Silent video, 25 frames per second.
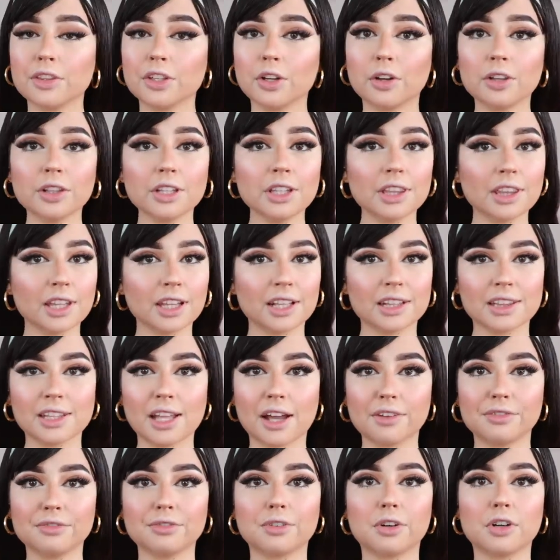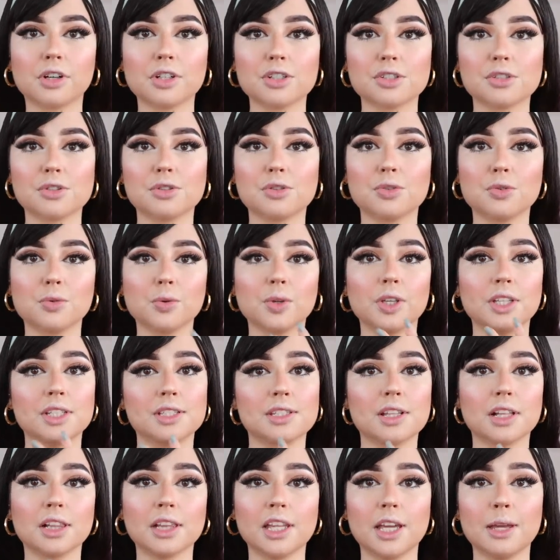the only thing left for us to do
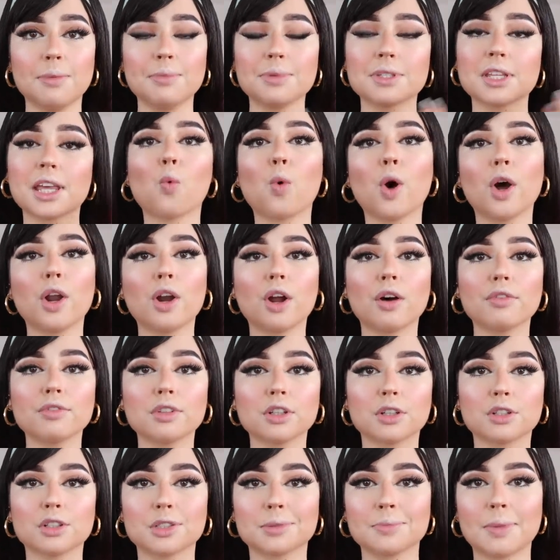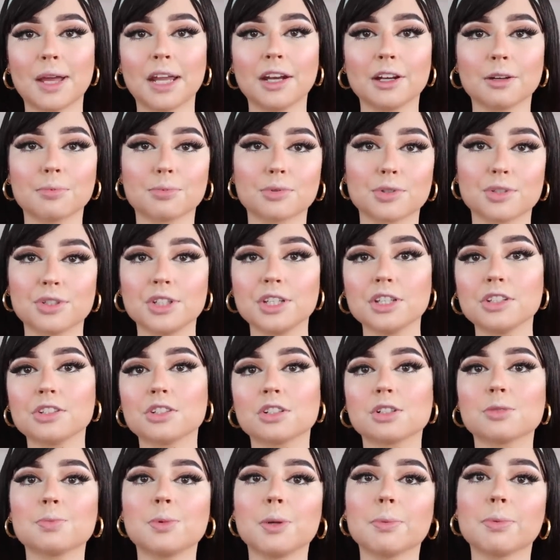is the lips. One of the cosmetic
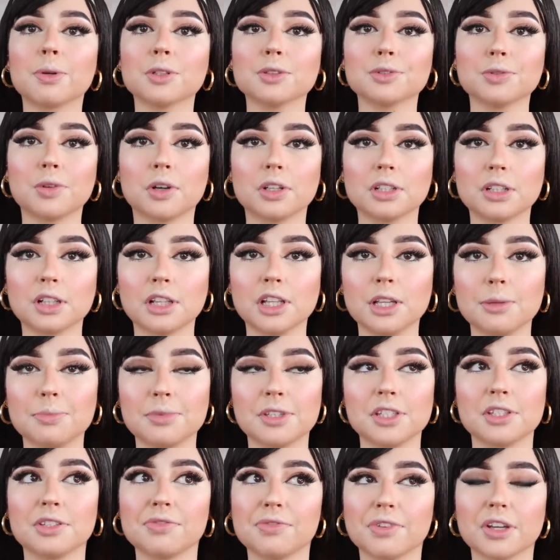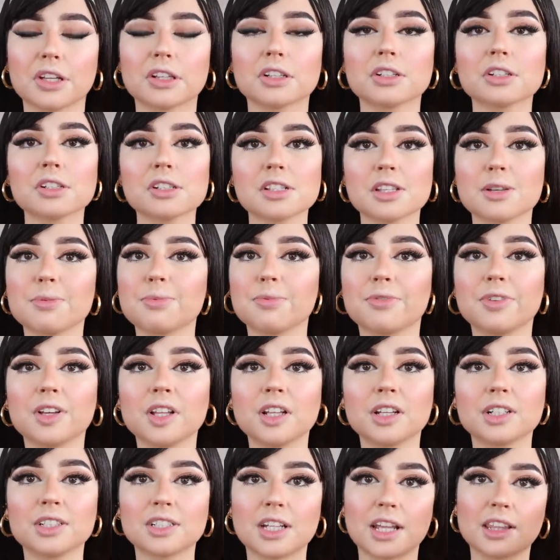procedures people do on the lips is fillers. Lip
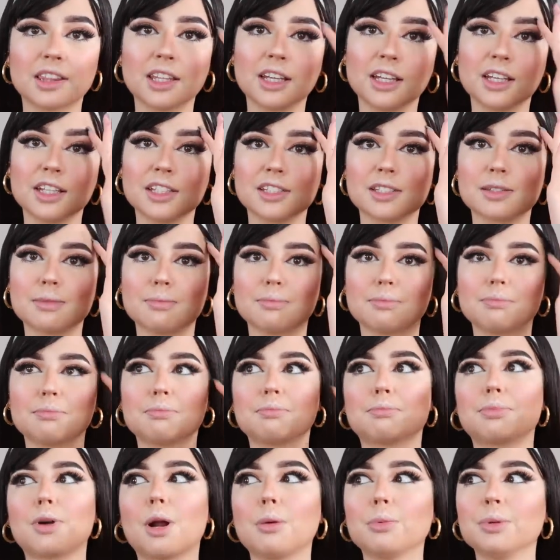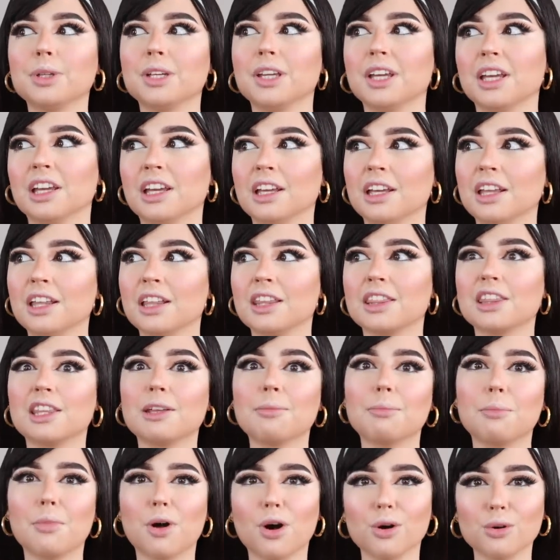fillers, I think, is probably
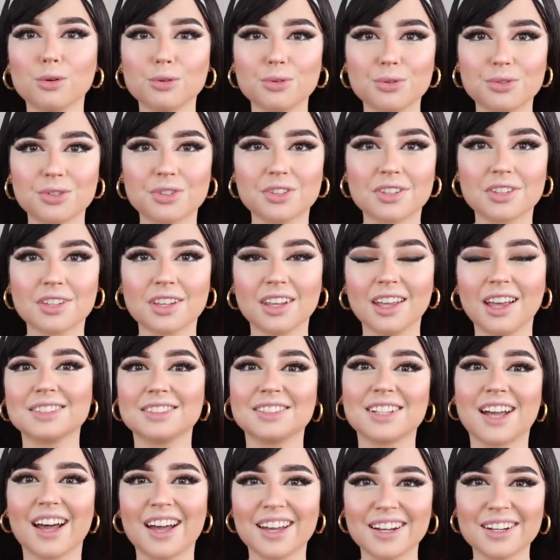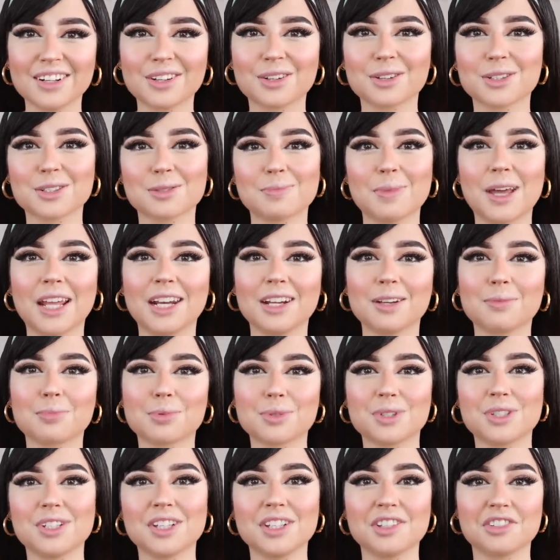the most done cosmetic
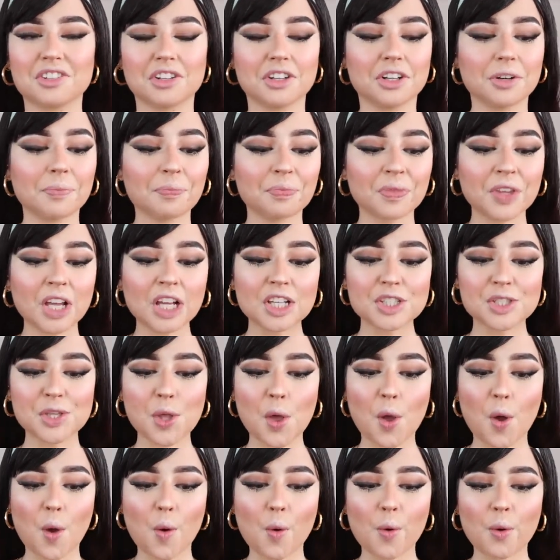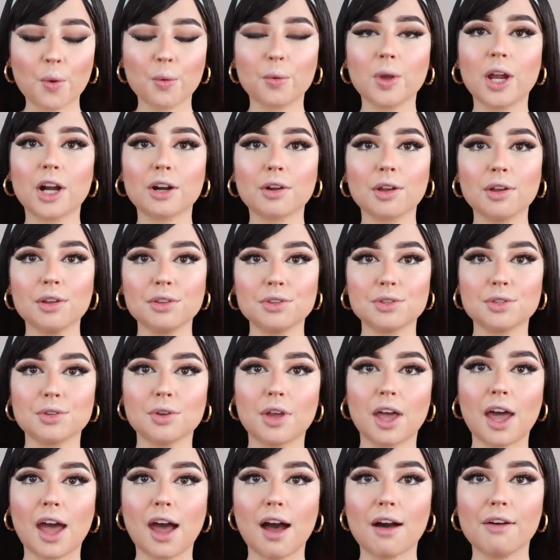procedure. So we are going
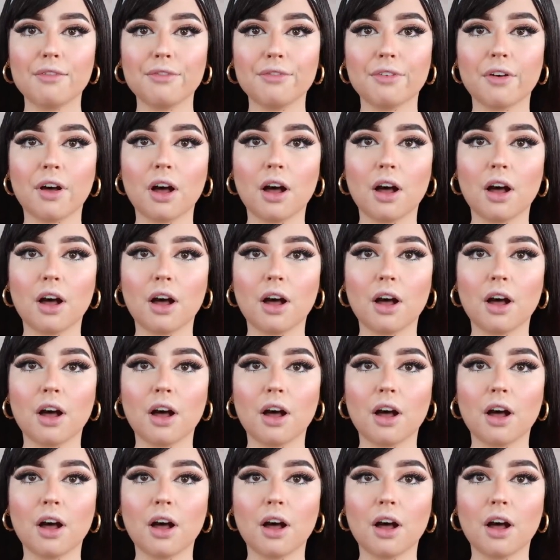to have